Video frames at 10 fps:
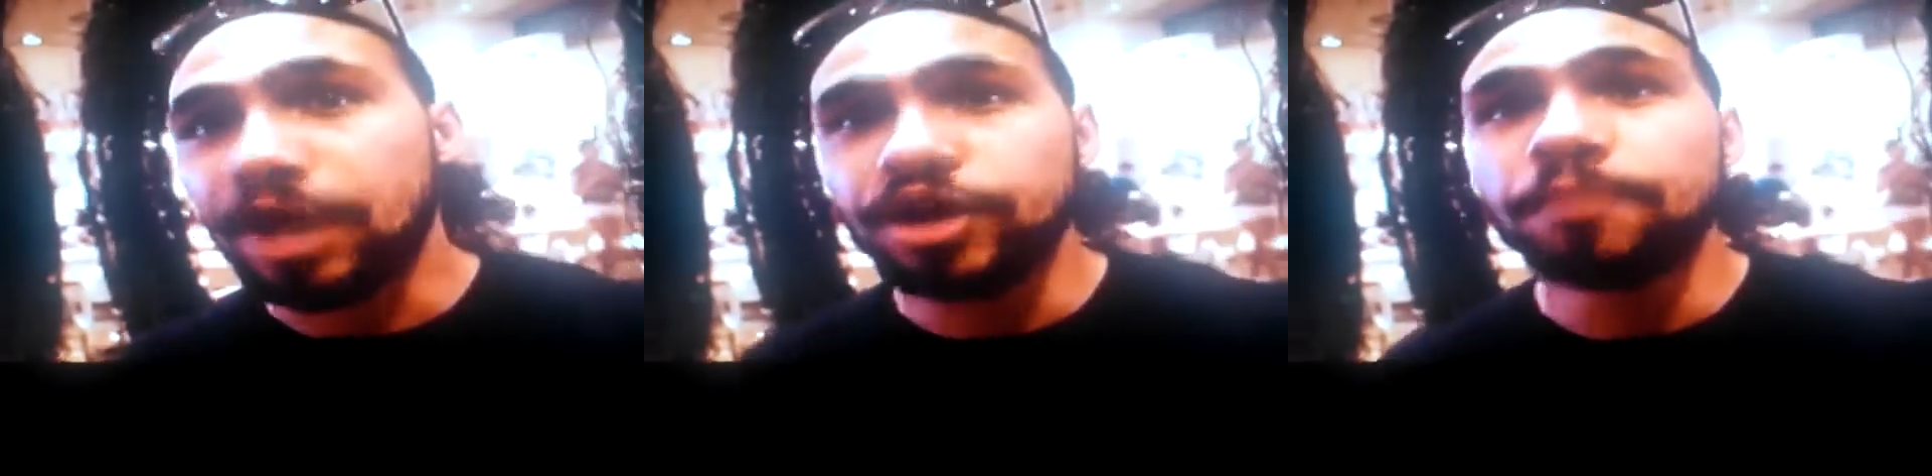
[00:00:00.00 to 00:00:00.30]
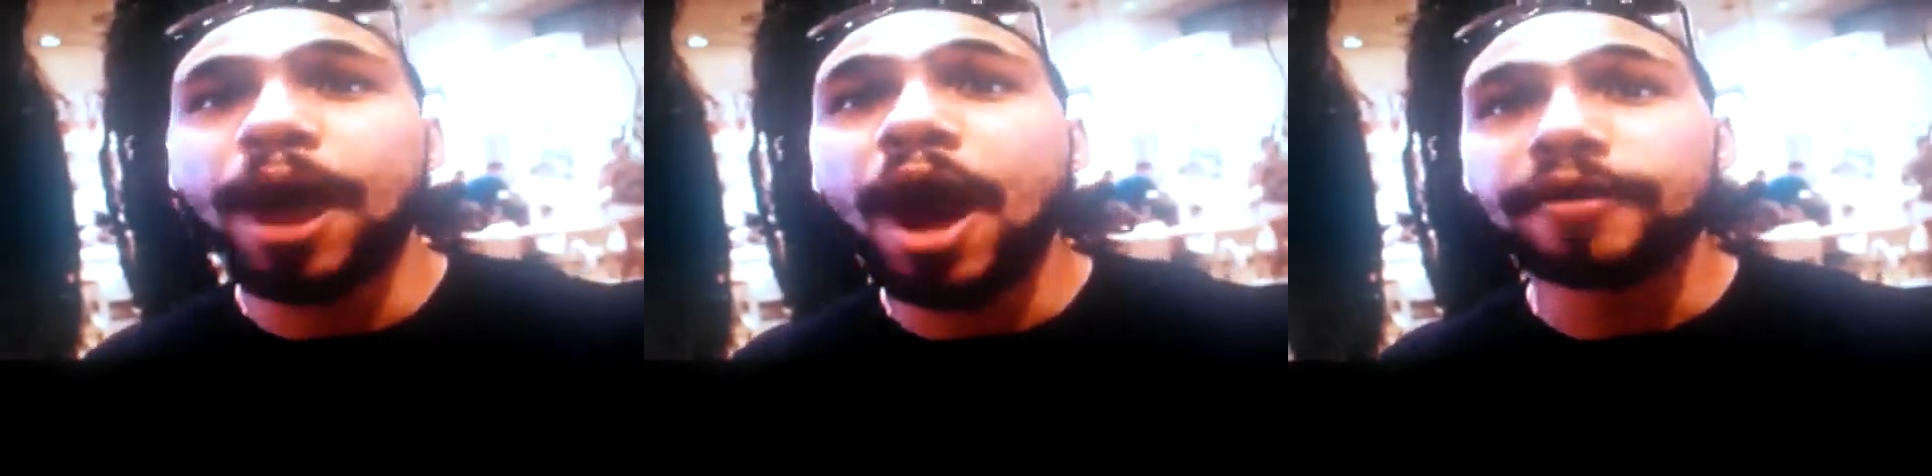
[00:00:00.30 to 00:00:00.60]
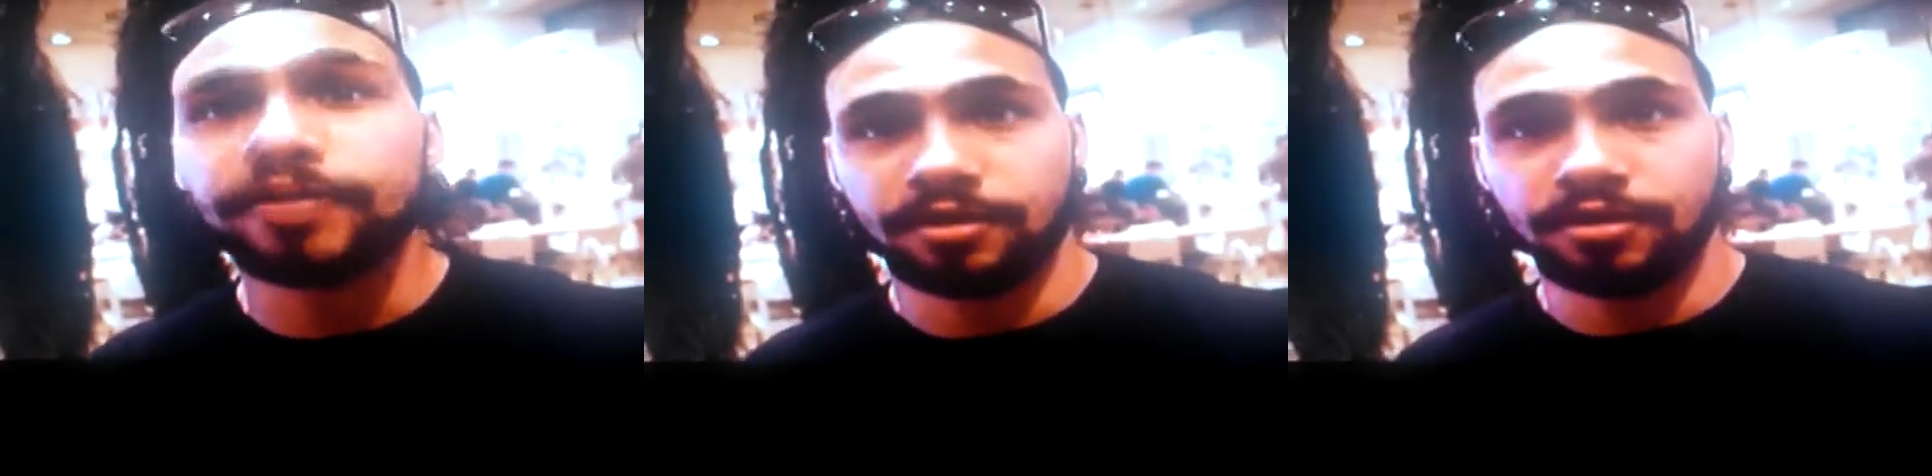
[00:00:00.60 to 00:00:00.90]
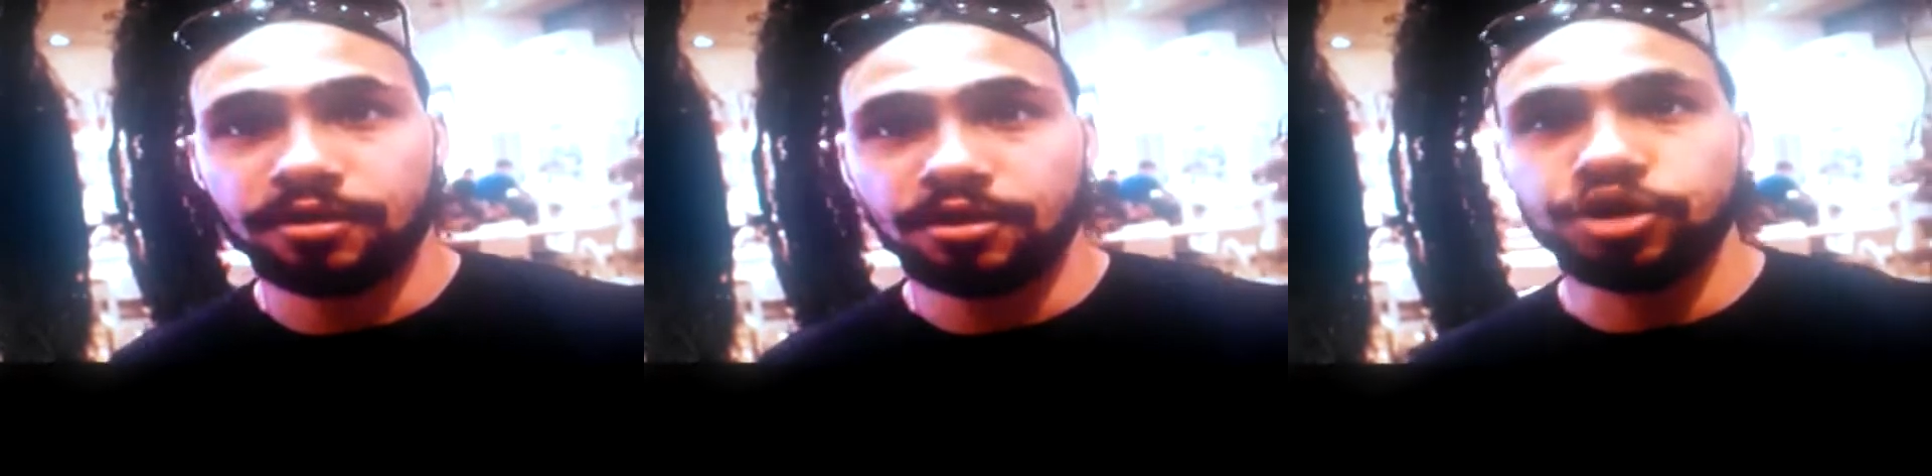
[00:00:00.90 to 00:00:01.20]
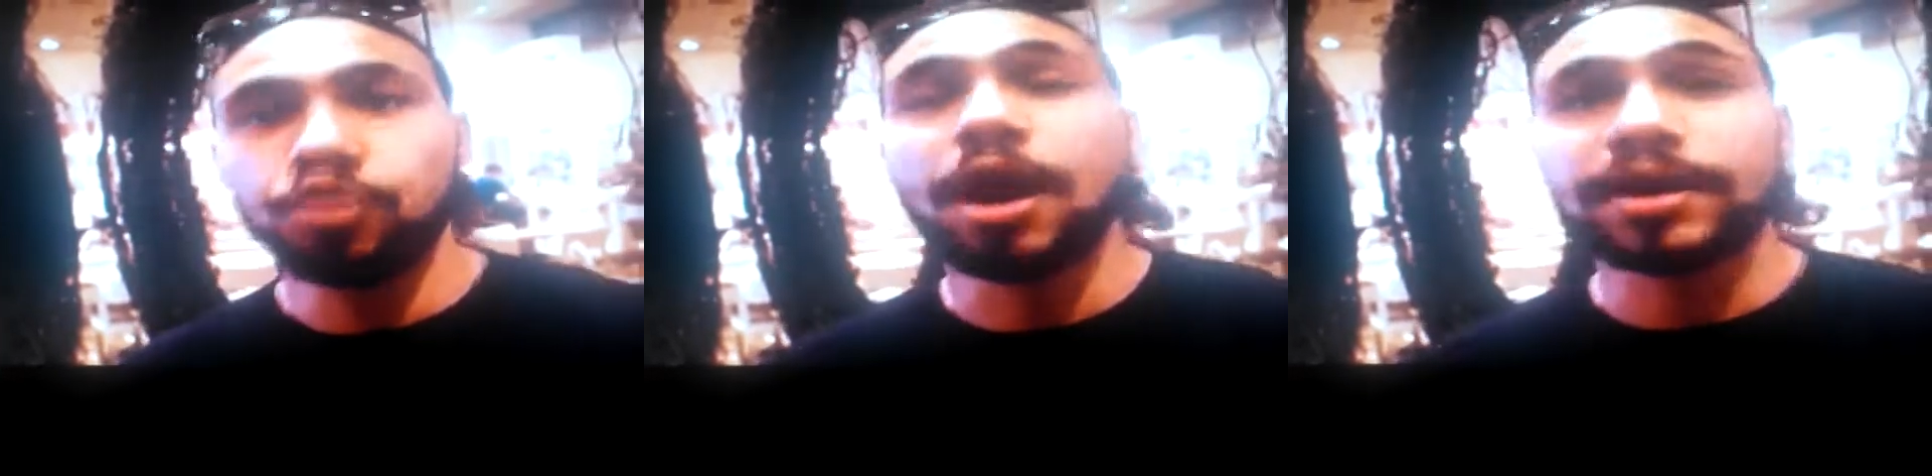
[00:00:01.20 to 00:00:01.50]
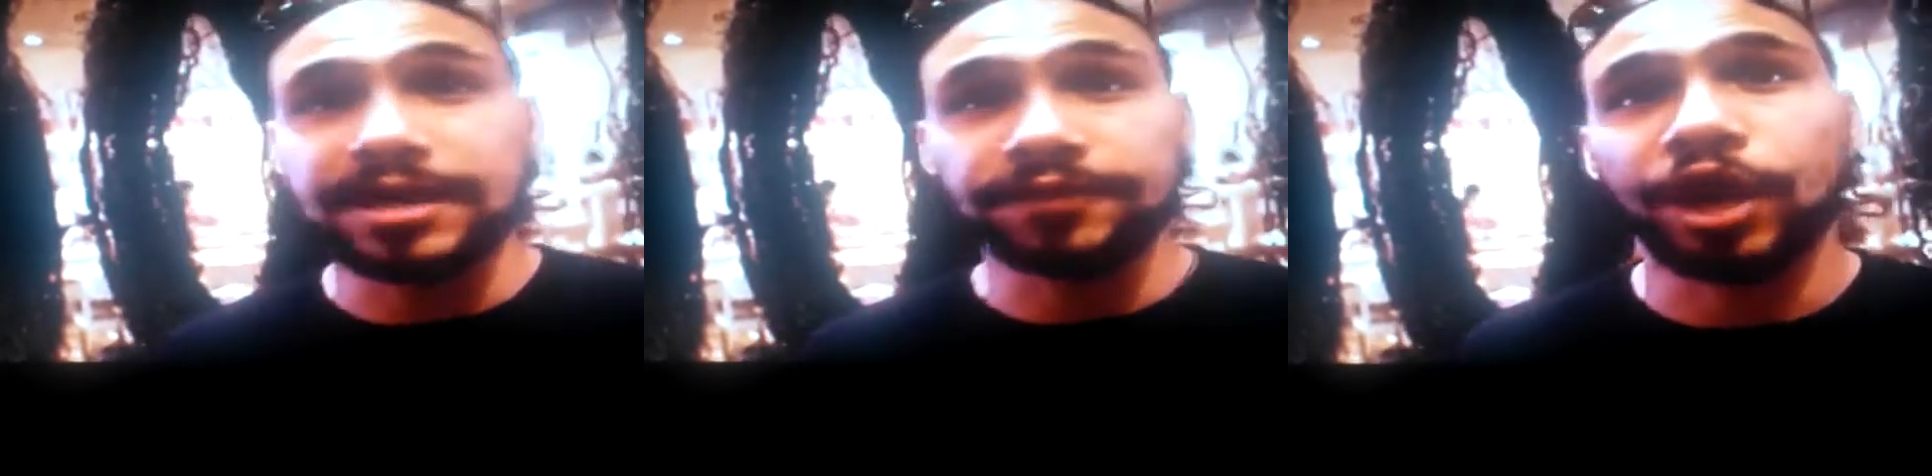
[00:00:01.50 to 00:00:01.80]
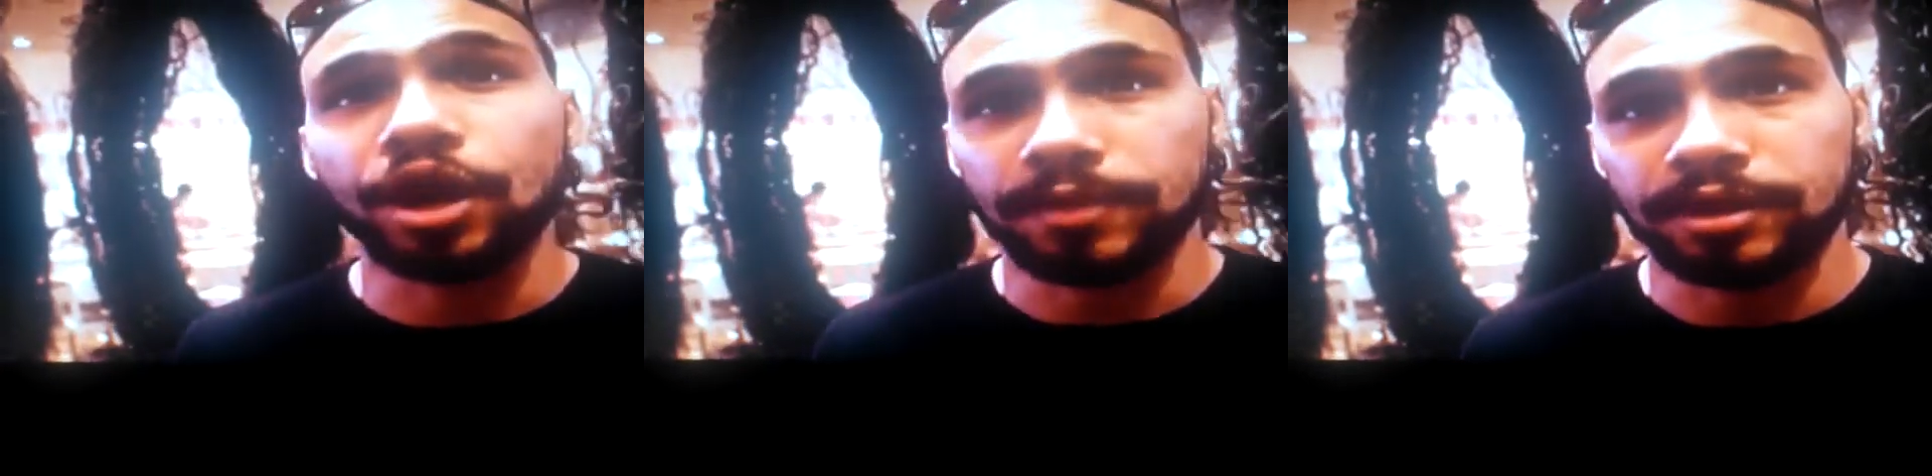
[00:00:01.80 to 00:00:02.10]
tell your boss you want
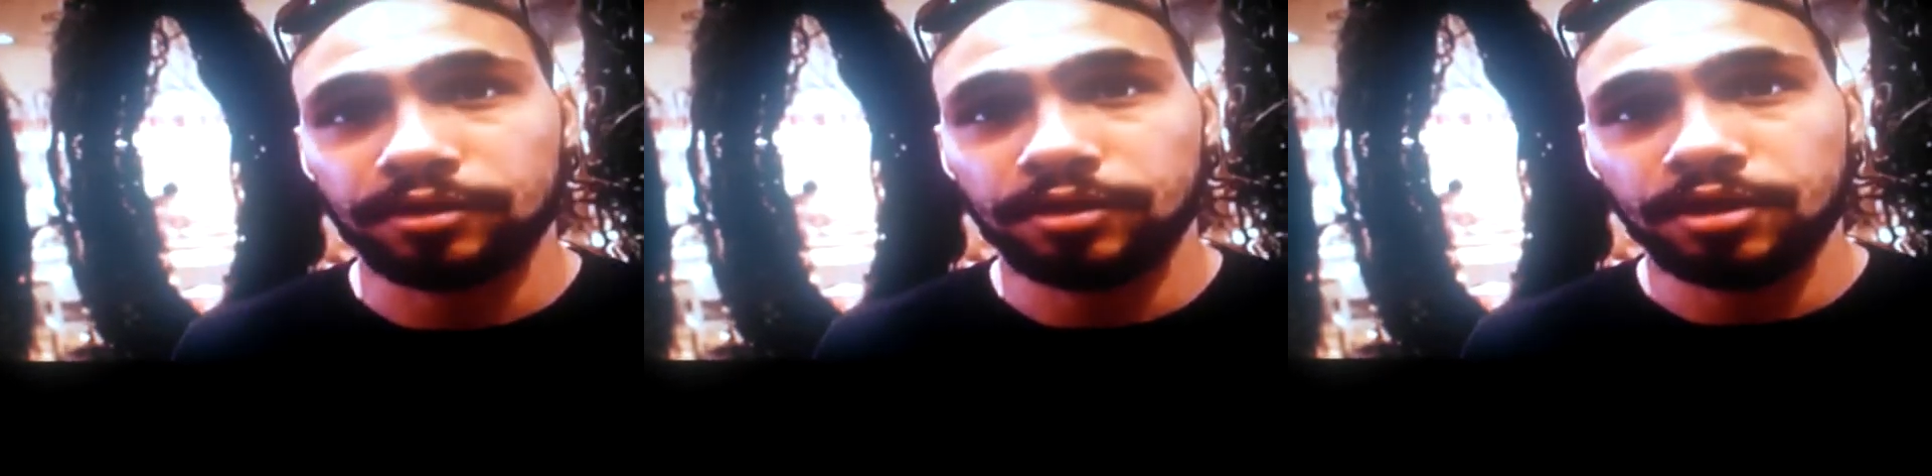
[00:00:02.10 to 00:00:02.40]
Keith Thurman.